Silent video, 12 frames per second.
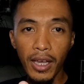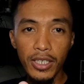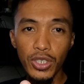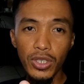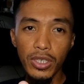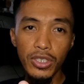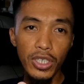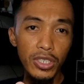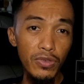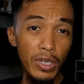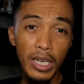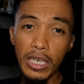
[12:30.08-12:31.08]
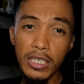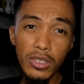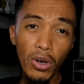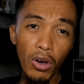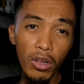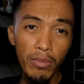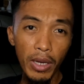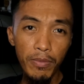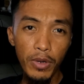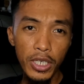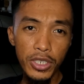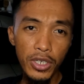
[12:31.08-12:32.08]
actually just released all my
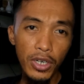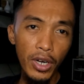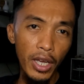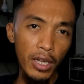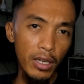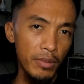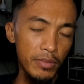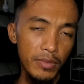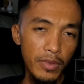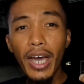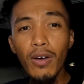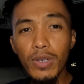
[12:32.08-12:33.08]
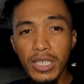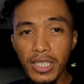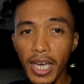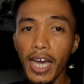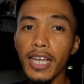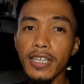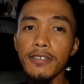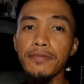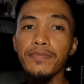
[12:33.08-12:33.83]
pressure. That was that.